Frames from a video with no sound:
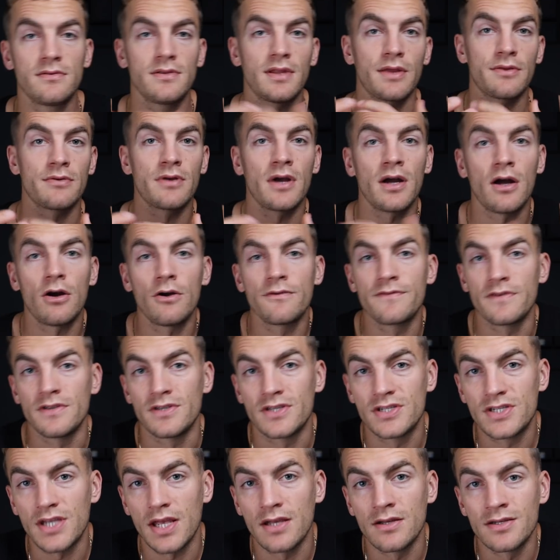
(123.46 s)
Now, there are often
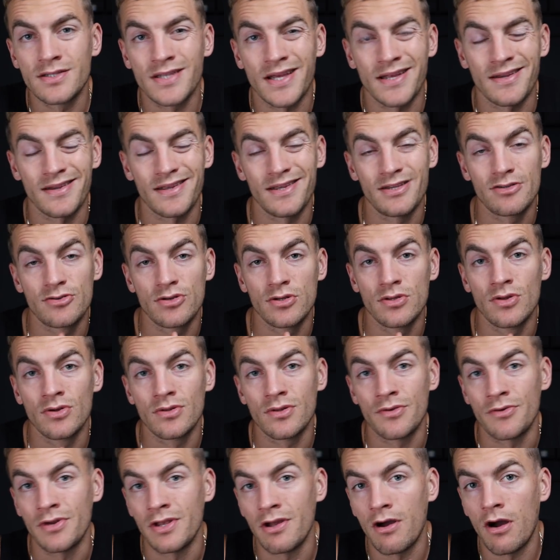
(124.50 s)
sales and
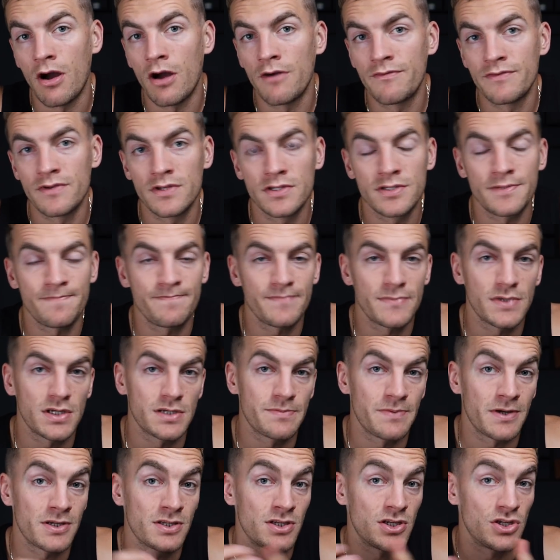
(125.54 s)
introductory offers,
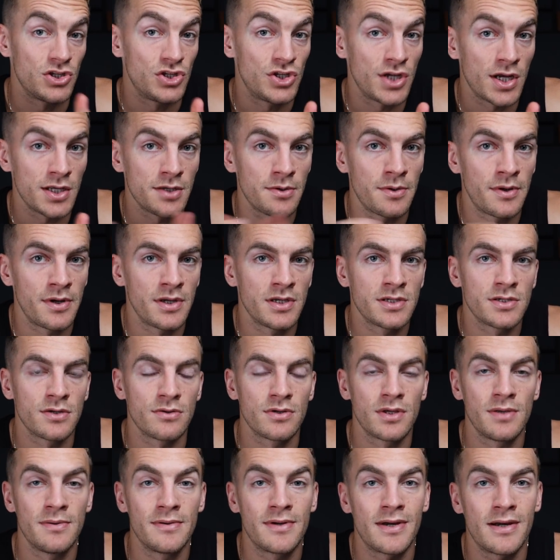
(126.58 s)
especially in January, so
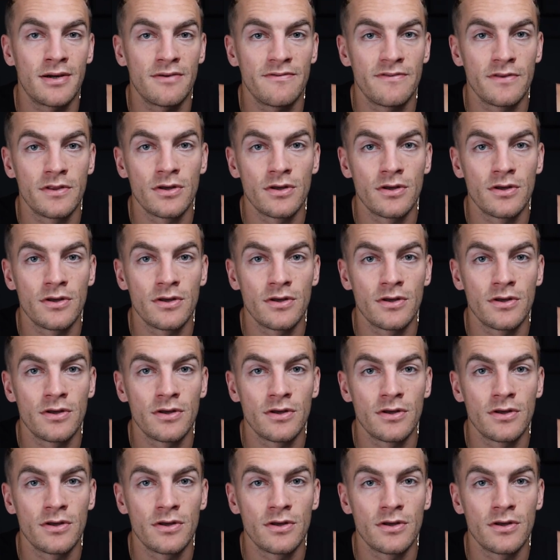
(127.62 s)
keep your eye out for